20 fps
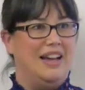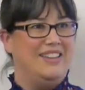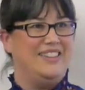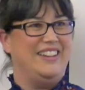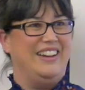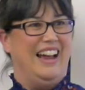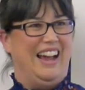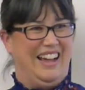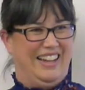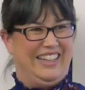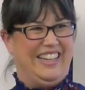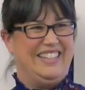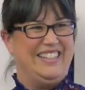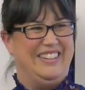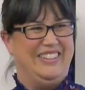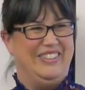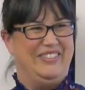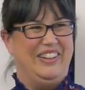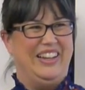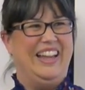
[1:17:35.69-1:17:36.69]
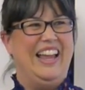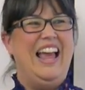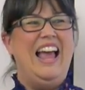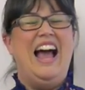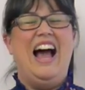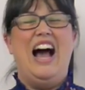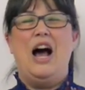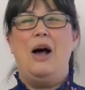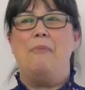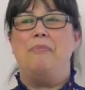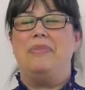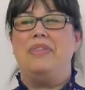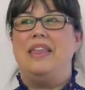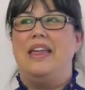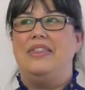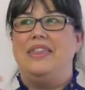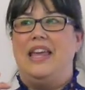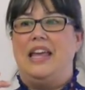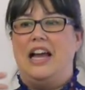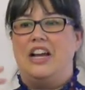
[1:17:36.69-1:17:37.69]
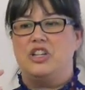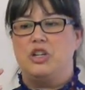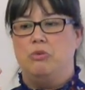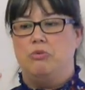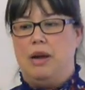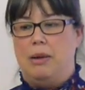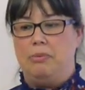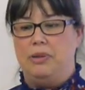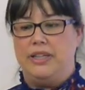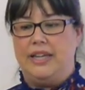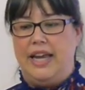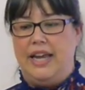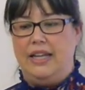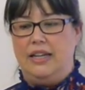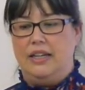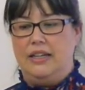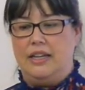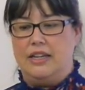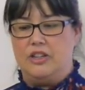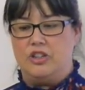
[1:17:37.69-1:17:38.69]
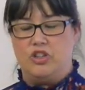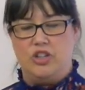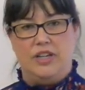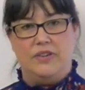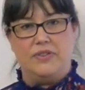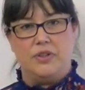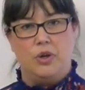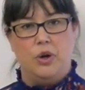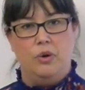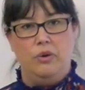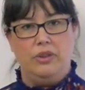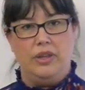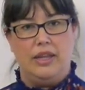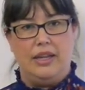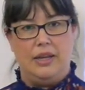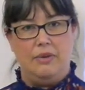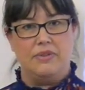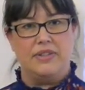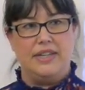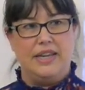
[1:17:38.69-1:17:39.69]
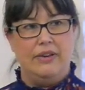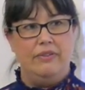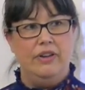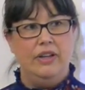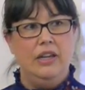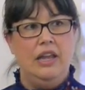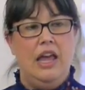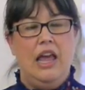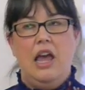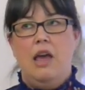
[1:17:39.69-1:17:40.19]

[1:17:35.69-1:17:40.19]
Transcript: I, I'll get to it um, that they actually replicated his chief's coat that he was given,